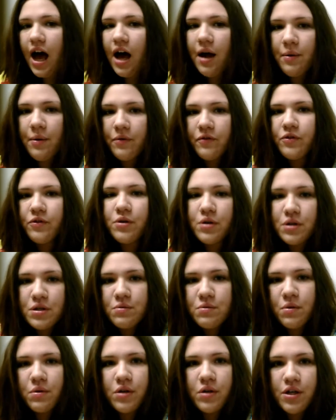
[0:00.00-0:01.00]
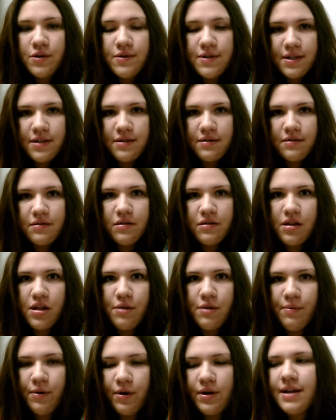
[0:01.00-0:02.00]
i of course won't use
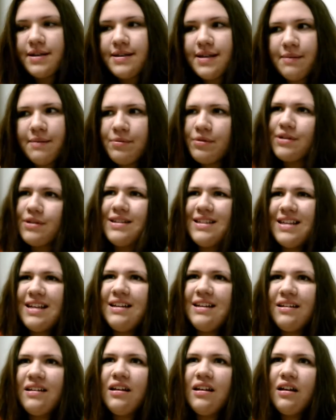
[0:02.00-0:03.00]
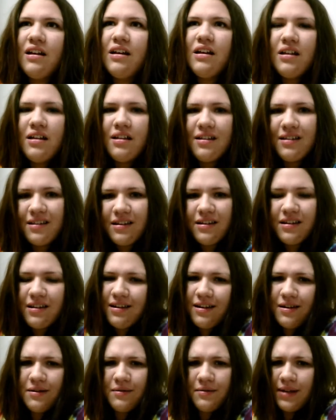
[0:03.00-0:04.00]
the book example because then
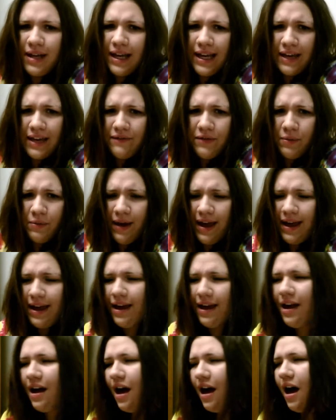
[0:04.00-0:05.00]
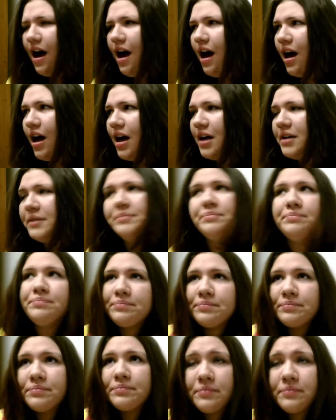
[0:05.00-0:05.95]
i give it away um,